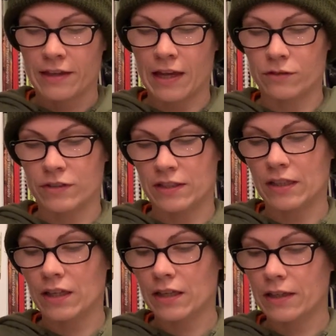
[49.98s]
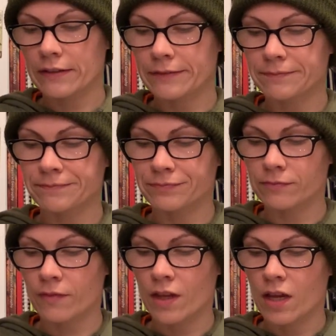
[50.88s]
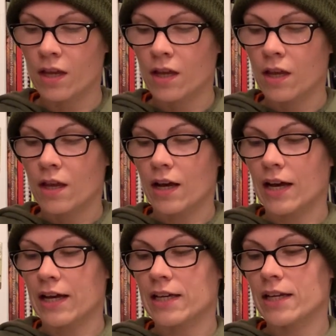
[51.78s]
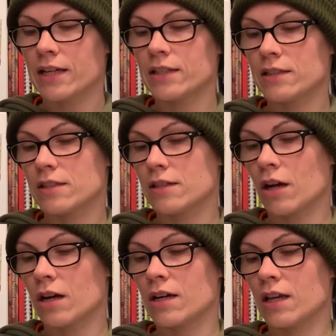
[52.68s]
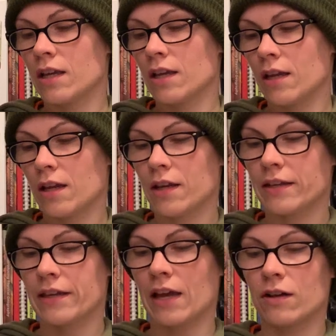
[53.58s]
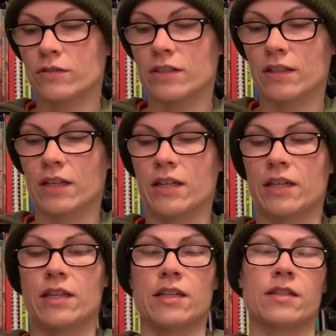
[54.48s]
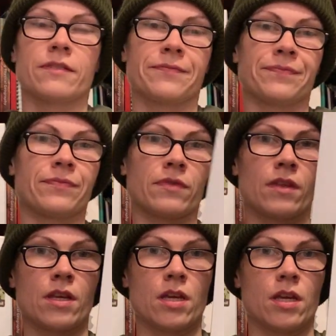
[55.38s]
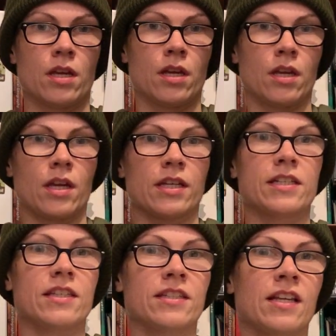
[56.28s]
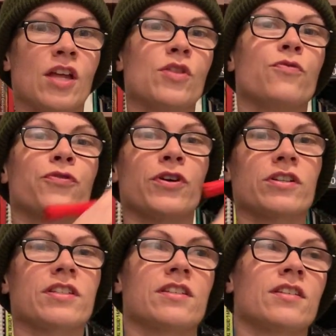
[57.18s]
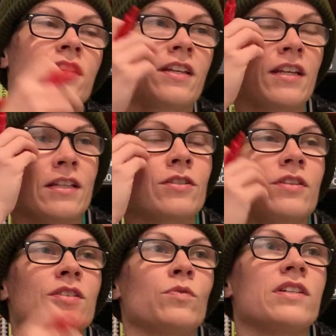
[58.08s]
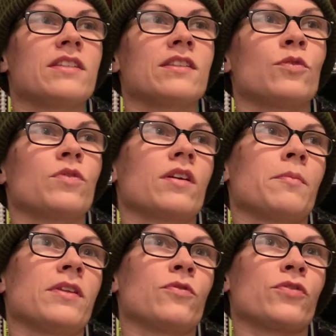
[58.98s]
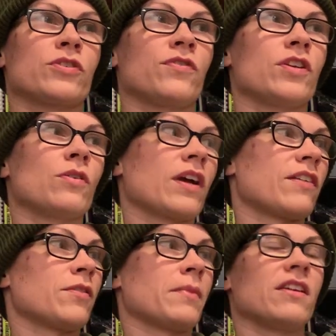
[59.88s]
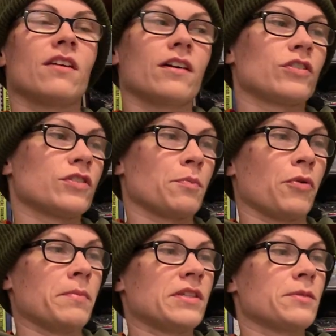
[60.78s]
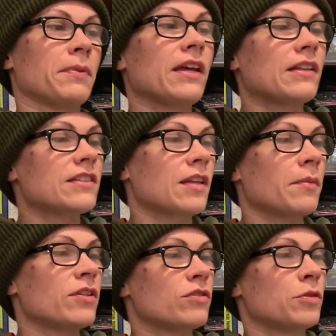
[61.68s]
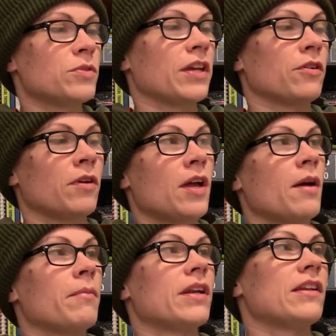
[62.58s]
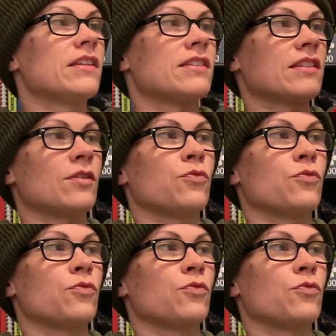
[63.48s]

counseling, I started counseling, this is the first, so this isn't going to be the first video kind of in my doctor's appointments playlist on my YouTube channel, but it is the